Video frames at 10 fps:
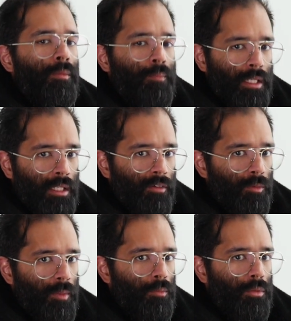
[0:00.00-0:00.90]
big
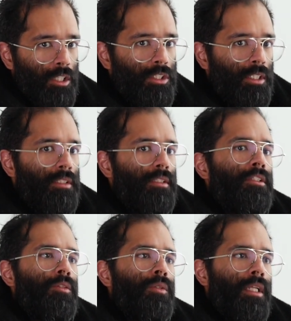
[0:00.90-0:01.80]
government projects
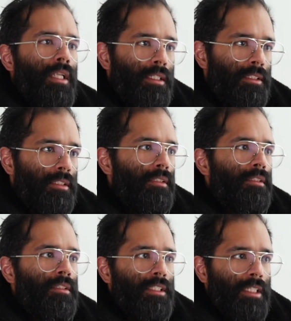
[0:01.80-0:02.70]
to collect
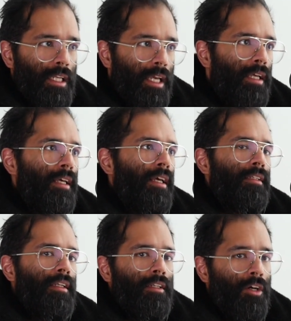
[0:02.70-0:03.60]
DNA
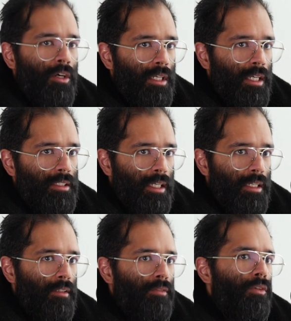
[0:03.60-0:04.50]
and RNA
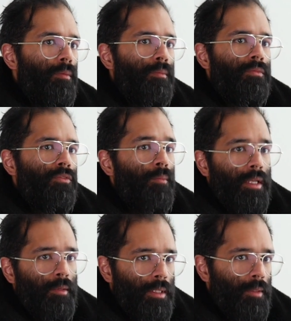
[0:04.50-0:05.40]
data from
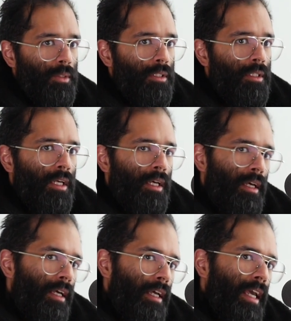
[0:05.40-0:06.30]
many people,
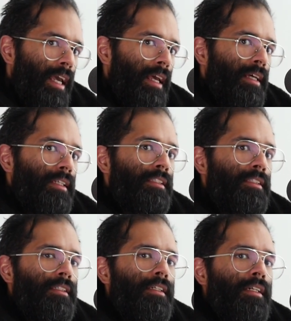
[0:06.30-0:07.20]
and
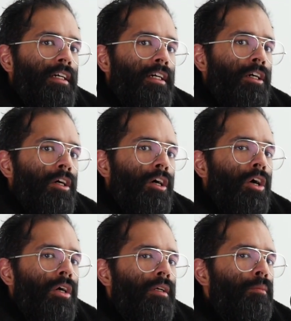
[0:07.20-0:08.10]

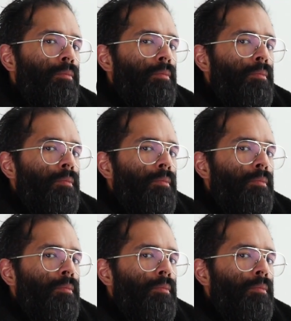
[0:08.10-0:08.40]
are